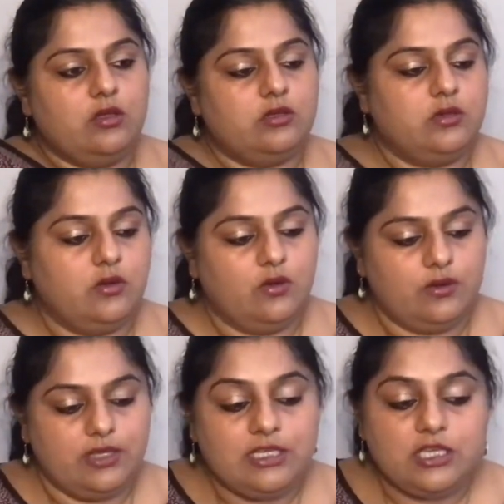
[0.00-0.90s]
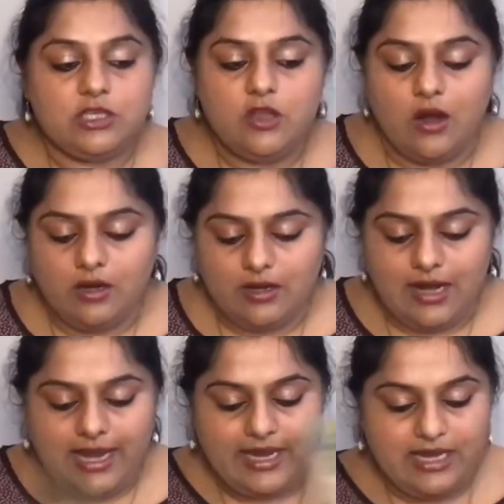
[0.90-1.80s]
So this is not
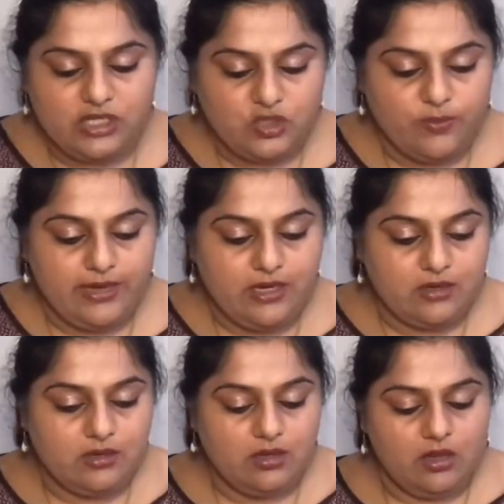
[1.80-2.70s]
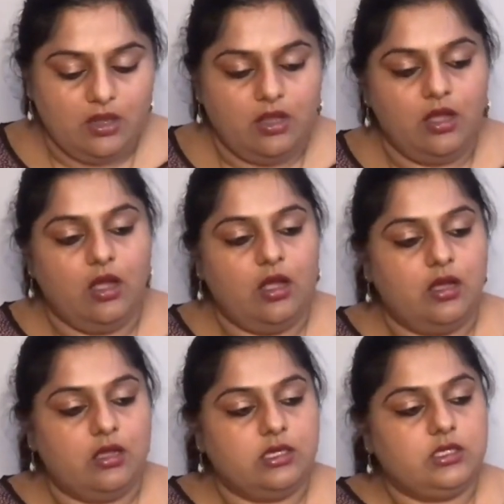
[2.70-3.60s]
like instrumental.
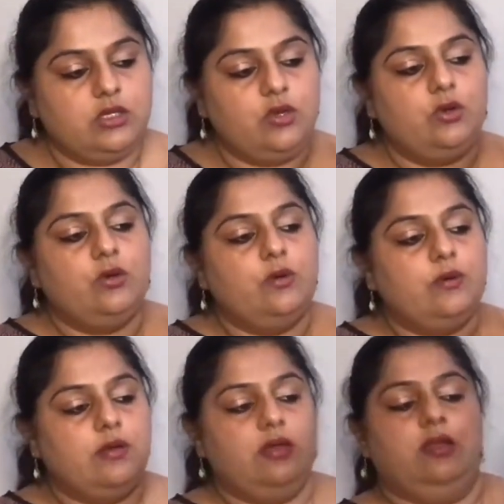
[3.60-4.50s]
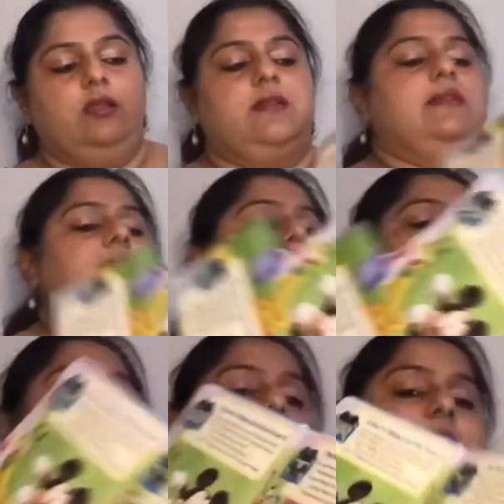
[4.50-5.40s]
So
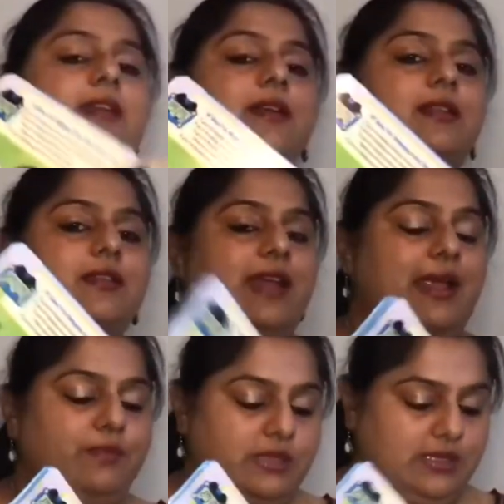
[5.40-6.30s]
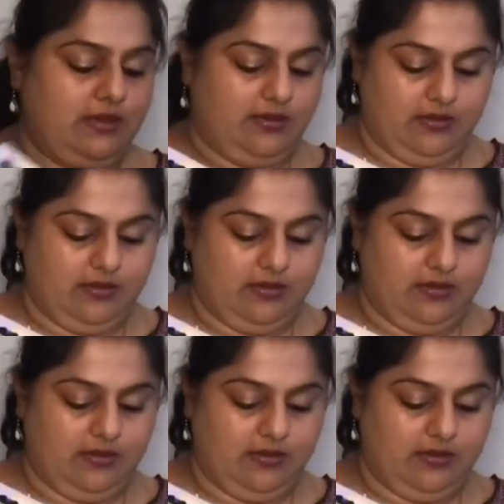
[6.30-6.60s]
here are the rhymes.